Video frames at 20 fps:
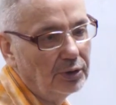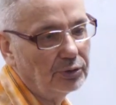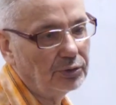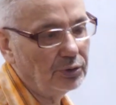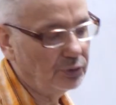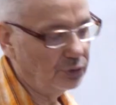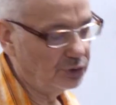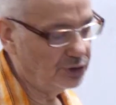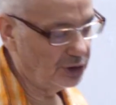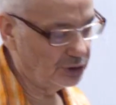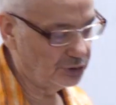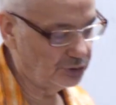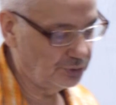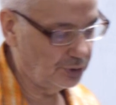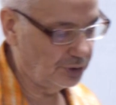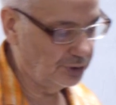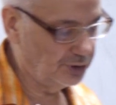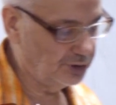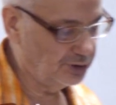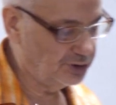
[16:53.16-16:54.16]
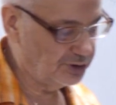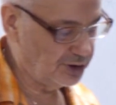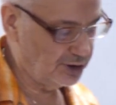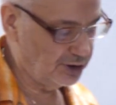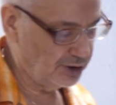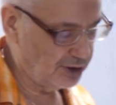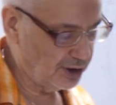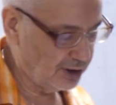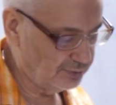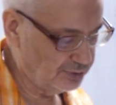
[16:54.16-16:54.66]
to
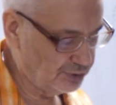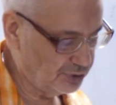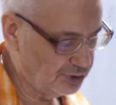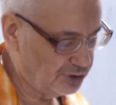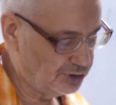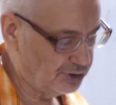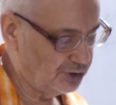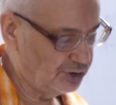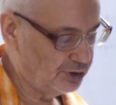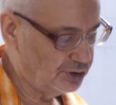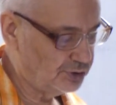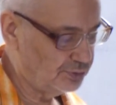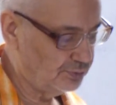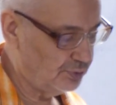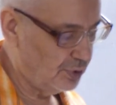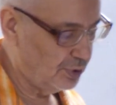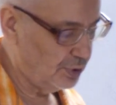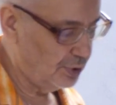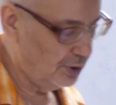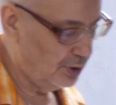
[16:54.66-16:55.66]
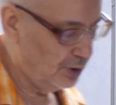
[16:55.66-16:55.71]
understand how these things work.